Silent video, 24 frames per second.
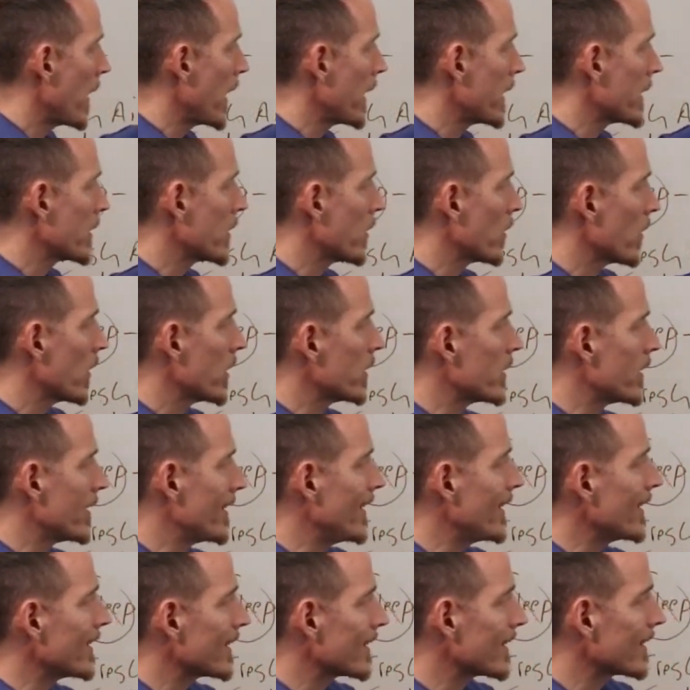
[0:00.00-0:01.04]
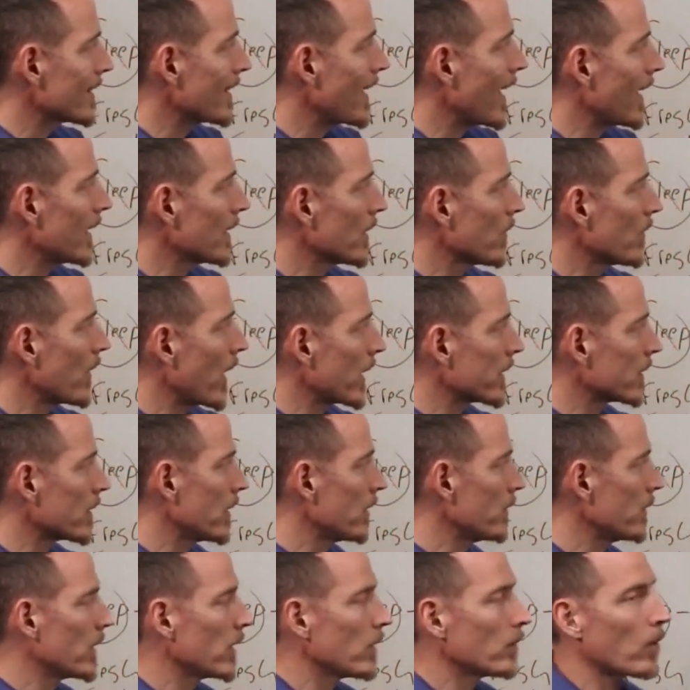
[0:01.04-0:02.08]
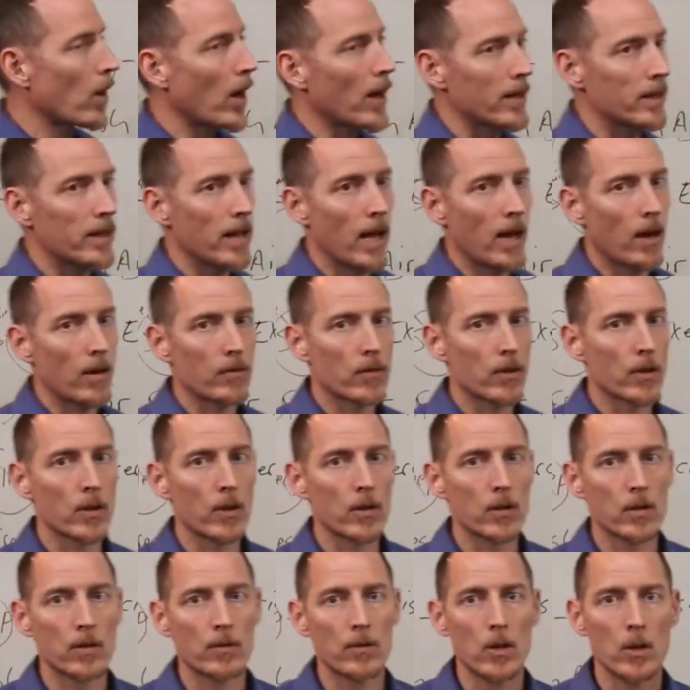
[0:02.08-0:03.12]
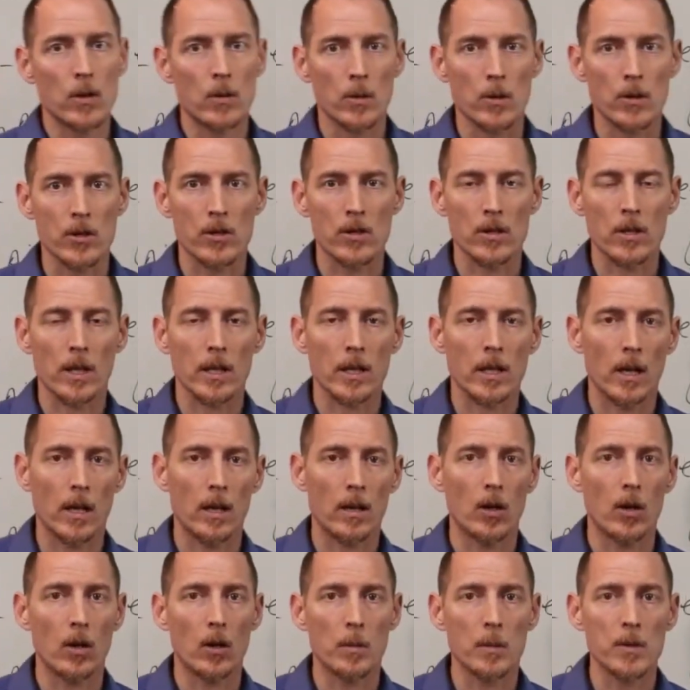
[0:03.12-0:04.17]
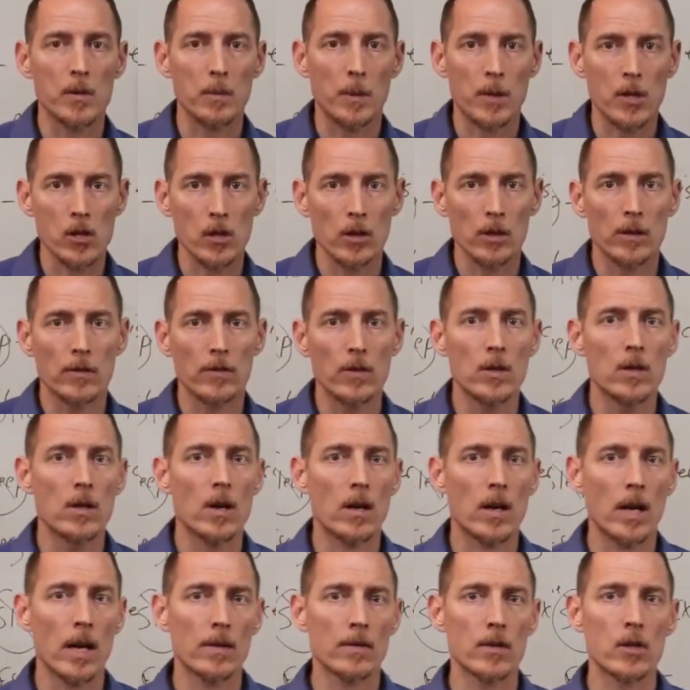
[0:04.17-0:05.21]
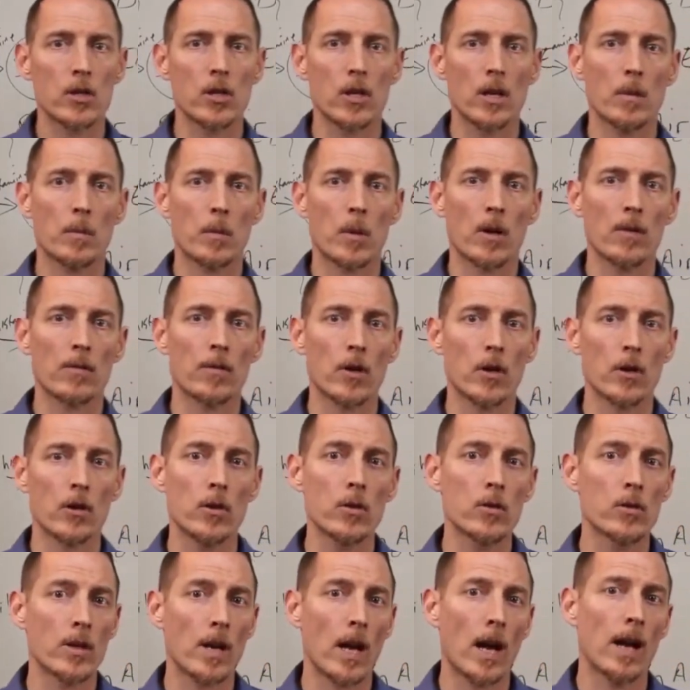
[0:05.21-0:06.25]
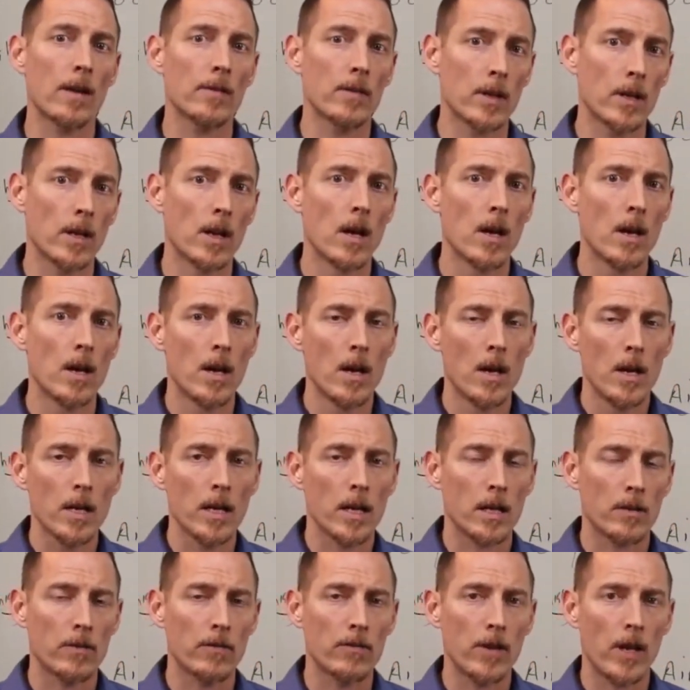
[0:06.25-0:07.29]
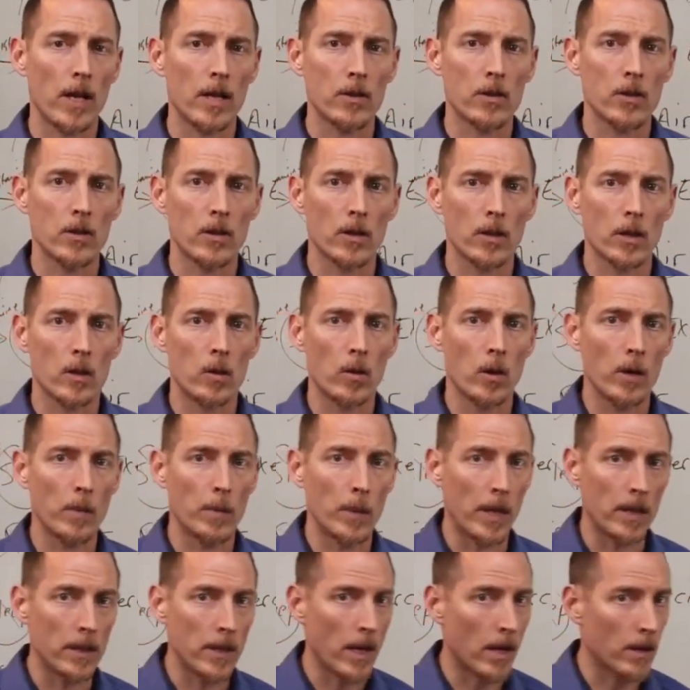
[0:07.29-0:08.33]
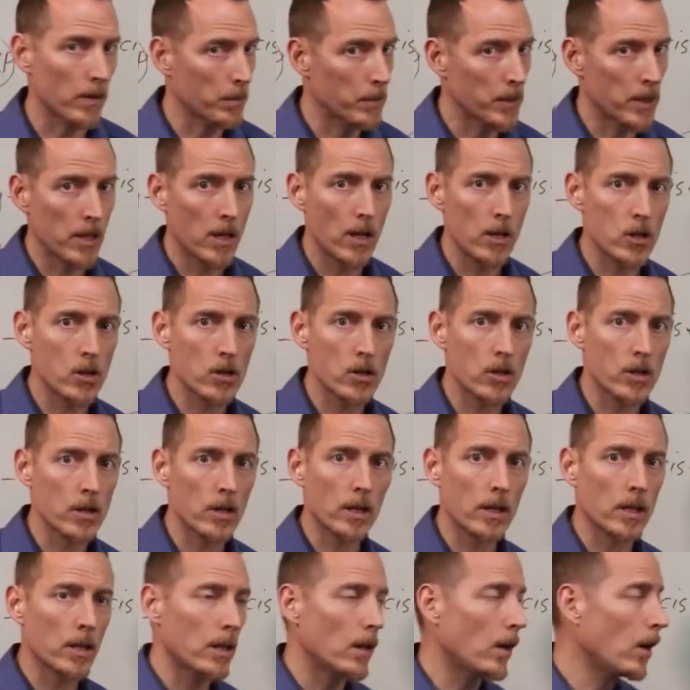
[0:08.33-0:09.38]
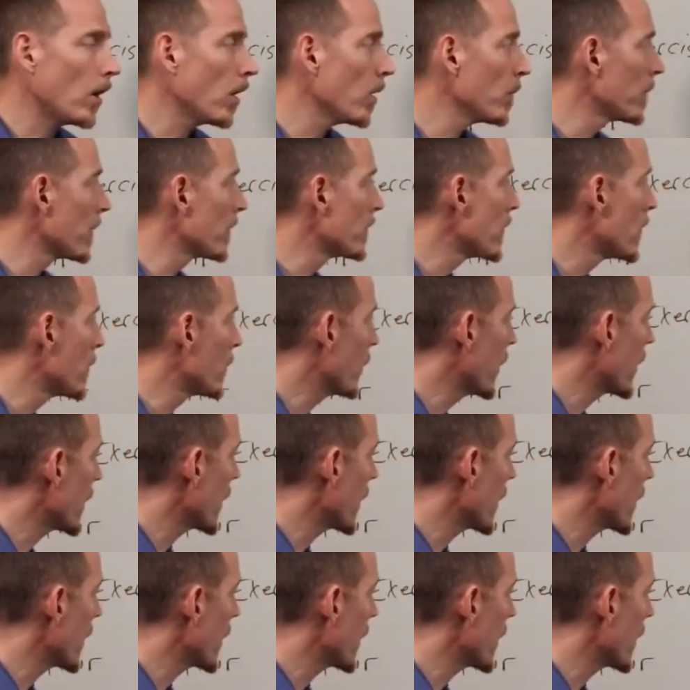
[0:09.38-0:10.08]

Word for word: I encourage this style of activity right now for those of you who are stuck at home, especially if you don't have a gym or if you're used to having kind of fancier equipment. Now, because you're stuck at home, if you